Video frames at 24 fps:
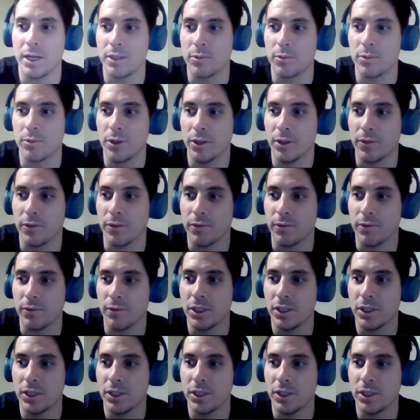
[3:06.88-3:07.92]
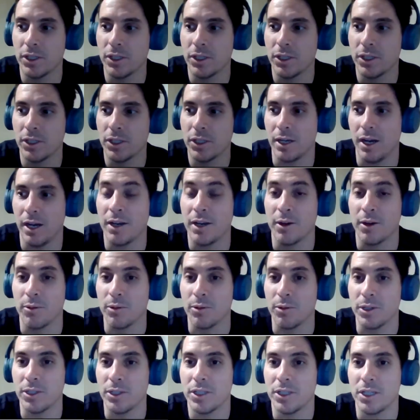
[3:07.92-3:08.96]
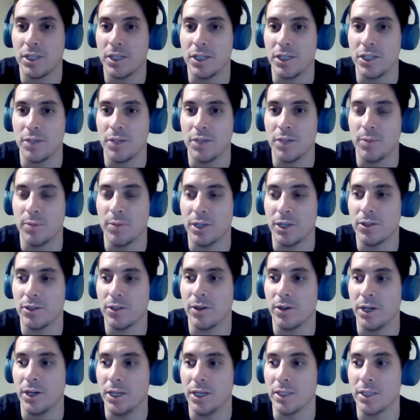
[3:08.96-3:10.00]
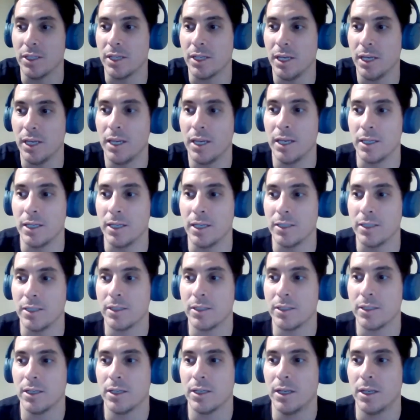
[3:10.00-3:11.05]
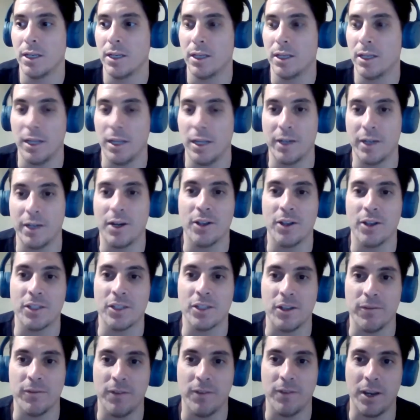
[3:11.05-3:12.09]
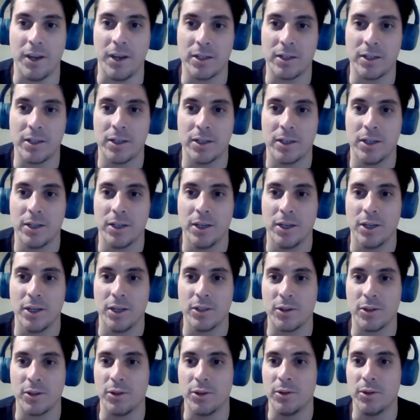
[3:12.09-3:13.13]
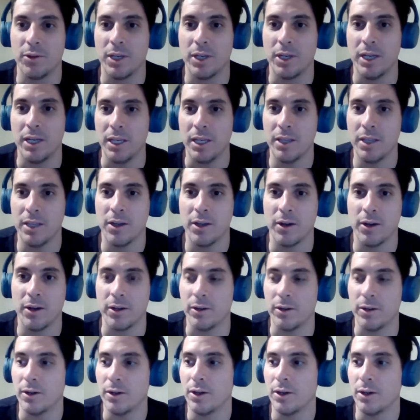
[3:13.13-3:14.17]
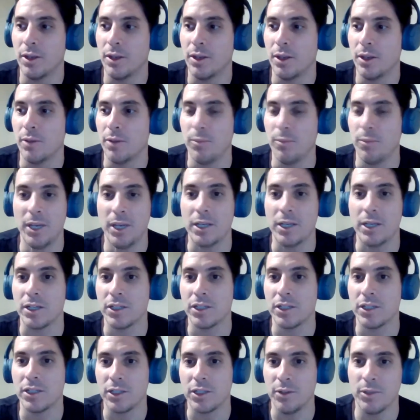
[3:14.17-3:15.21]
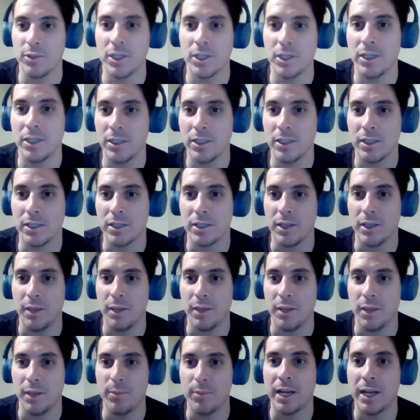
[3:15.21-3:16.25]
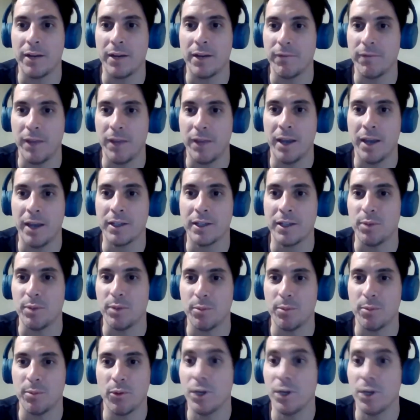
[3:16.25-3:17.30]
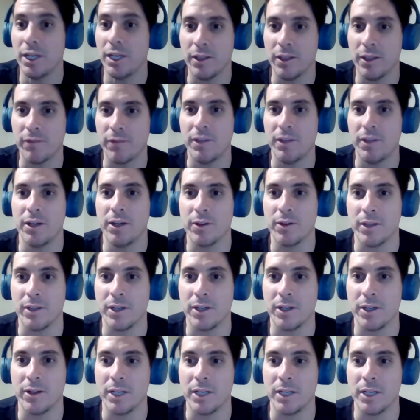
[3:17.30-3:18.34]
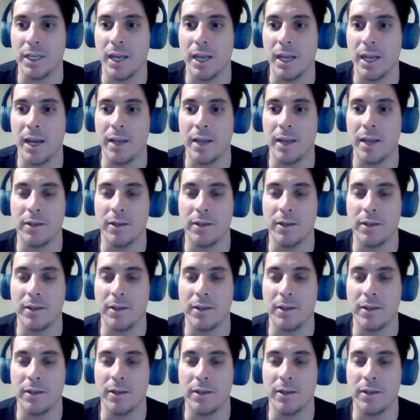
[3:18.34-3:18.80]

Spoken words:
one of the first things I always teach in my trainings is like cause and effect. So you can either make excuses and be at effect and be pointing the finger literally at